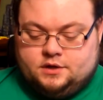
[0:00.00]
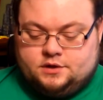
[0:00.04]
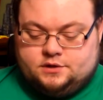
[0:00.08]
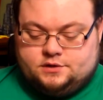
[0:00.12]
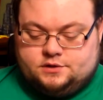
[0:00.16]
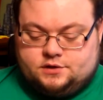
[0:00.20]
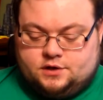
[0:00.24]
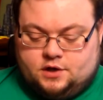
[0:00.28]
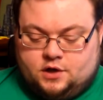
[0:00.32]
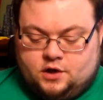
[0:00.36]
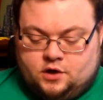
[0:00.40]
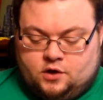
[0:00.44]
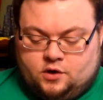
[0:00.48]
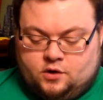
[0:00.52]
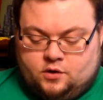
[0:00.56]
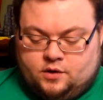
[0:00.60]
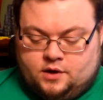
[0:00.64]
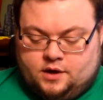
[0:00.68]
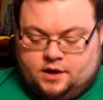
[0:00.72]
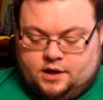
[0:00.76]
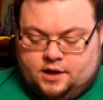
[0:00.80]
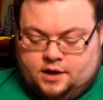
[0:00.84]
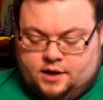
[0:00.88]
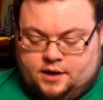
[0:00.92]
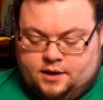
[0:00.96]

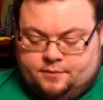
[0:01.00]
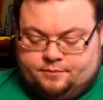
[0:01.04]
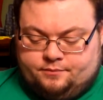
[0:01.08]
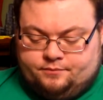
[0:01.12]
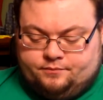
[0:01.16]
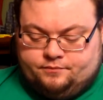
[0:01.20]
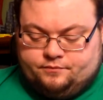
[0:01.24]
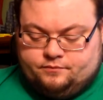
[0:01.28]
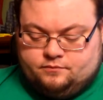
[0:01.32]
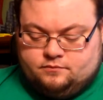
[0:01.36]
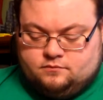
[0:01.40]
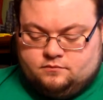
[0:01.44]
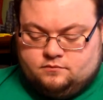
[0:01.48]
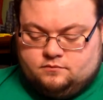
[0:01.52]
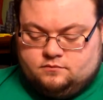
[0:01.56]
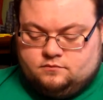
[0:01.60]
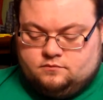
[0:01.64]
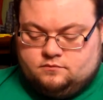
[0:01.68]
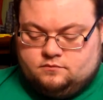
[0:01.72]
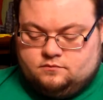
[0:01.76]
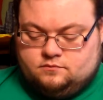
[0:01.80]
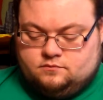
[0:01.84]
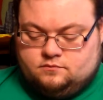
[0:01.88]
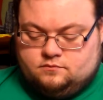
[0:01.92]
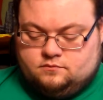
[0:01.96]
So,
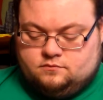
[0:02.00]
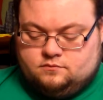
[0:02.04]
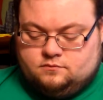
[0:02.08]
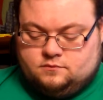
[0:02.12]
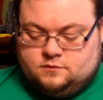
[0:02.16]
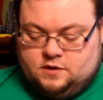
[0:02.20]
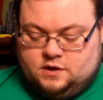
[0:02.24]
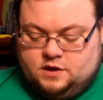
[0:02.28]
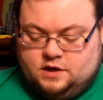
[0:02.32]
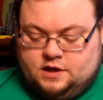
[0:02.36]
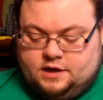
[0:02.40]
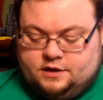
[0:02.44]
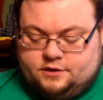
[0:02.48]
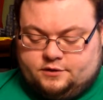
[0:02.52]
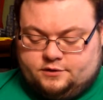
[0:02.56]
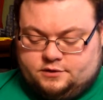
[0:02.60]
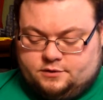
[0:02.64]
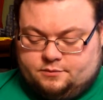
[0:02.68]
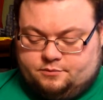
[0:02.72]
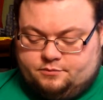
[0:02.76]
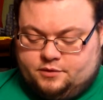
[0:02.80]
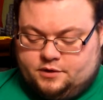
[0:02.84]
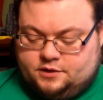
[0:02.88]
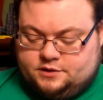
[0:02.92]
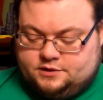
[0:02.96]
yeah, there's
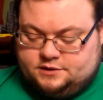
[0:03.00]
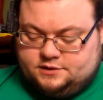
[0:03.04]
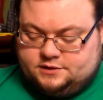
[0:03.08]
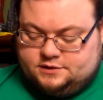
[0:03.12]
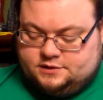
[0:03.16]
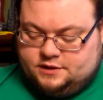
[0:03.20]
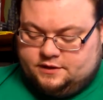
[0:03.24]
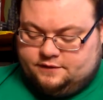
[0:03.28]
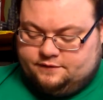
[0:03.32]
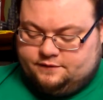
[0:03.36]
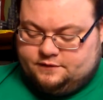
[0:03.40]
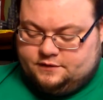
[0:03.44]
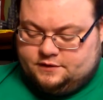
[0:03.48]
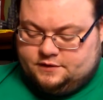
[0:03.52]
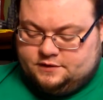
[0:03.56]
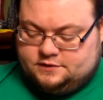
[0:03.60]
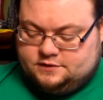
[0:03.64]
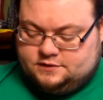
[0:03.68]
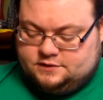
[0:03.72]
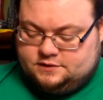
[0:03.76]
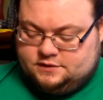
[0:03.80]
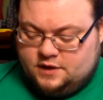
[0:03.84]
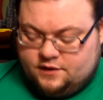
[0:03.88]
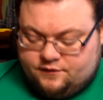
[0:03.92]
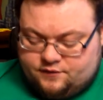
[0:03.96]
a bunch of stuff in this.
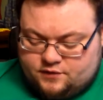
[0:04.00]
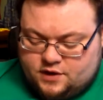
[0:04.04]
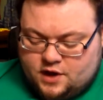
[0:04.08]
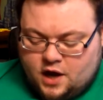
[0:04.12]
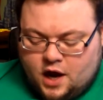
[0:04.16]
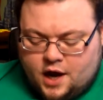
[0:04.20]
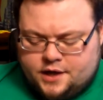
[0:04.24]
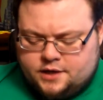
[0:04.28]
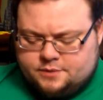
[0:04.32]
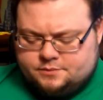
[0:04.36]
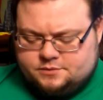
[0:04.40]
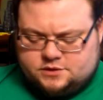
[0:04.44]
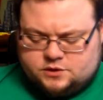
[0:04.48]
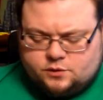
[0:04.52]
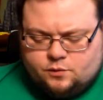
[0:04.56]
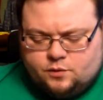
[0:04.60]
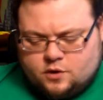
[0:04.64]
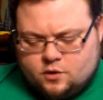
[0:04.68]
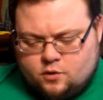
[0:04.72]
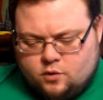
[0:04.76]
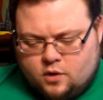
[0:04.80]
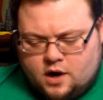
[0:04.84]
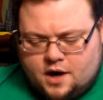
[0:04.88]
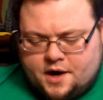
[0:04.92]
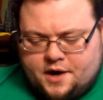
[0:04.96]
70 items to
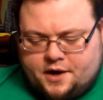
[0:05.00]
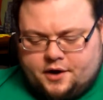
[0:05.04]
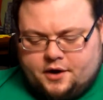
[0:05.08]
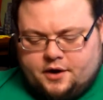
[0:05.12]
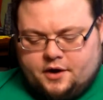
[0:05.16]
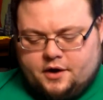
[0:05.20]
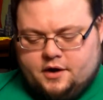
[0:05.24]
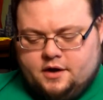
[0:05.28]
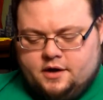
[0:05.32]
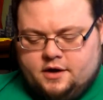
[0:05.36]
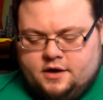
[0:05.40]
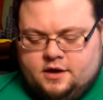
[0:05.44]
acquire.